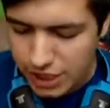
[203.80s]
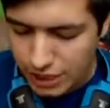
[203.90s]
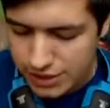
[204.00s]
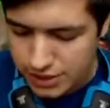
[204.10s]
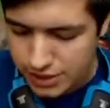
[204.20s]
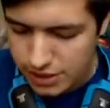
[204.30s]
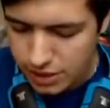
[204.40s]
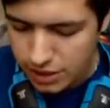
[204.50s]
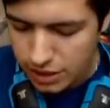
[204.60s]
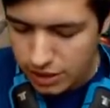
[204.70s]
stutters.
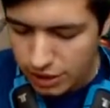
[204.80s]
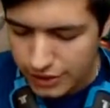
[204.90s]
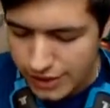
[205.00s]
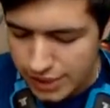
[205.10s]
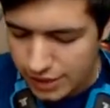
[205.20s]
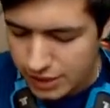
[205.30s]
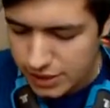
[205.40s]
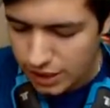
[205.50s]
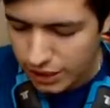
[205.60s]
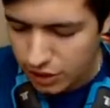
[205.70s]
Nothing
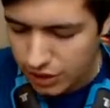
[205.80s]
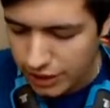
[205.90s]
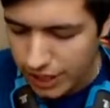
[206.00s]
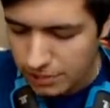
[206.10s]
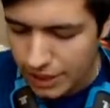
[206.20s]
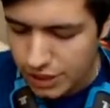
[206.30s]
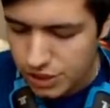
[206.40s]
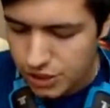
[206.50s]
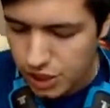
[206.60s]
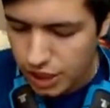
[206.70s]
stutters. Like, you know, the
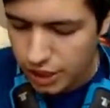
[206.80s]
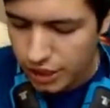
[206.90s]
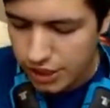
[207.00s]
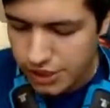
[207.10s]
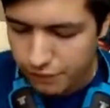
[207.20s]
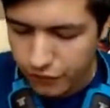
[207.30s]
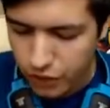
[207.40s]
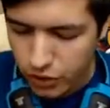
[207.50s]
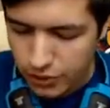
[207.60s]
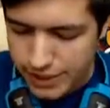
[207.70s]
animations are nice and
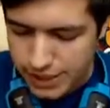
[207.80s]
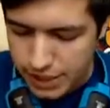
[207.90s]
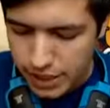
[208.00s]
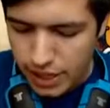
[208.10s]
fluid.